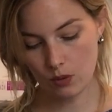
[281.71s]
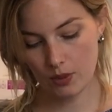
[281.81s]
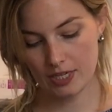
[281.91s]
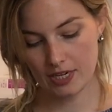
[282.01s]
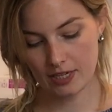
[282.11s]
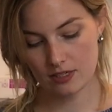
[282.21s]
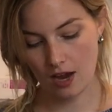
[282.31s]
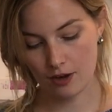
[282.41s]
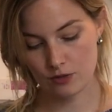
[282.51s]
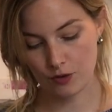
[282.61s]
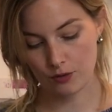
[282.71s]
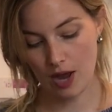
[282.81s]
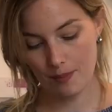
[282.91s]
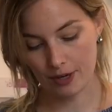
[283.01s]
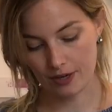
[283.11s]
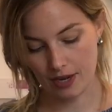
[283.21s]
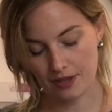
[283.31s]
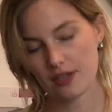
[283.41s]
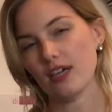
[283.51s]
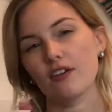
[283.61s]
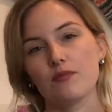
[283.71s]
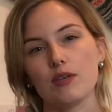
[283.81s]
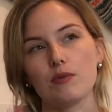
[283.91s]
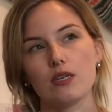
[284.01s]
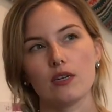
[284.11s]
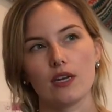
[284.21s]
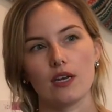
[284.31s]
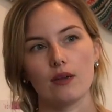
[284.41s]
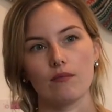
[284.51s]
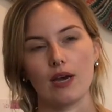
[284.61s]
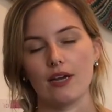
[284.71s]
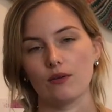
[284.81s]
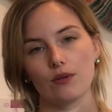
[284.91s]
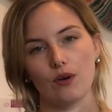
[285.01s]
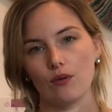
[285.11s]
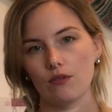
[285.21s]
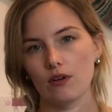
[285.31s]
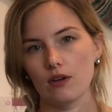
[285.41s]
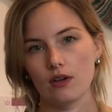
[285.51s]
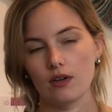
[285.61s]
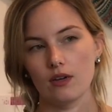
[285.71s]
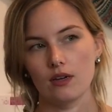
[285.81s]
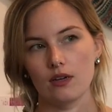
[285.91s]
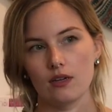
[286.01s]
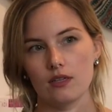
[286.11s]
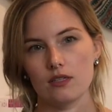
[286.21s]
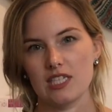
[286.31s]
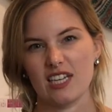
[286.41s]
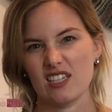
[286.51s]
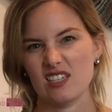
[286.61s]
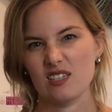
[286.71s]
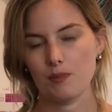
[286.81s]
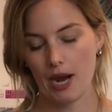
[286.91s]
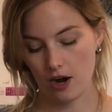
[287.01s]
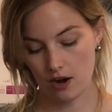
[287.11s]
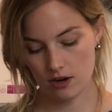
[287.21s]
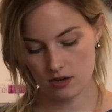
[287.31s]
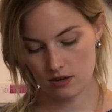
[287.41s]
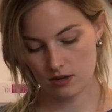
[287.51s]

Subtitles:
When knitting socks for Robert, I think I've maybe knit him, I don't know, 6 pair.